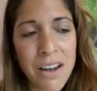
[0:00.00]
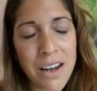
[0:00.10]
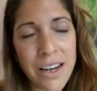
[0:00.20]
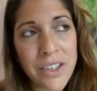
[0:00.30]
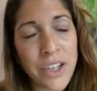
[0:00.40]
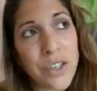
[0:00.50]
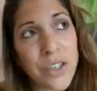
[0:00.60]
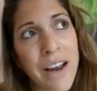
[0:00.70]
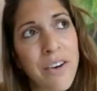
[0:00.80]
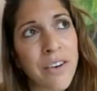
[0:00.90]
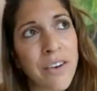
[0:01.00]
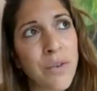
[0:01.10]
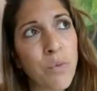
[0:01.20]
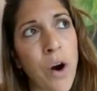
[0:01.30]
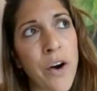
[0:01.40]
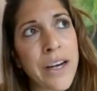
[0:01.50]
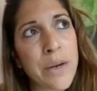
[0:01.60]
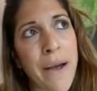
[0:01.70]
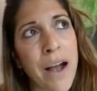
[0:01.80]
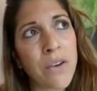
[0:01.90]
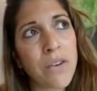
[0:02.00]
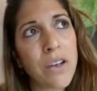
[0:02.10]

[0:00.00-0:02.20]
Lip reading: doTERRA, and worried about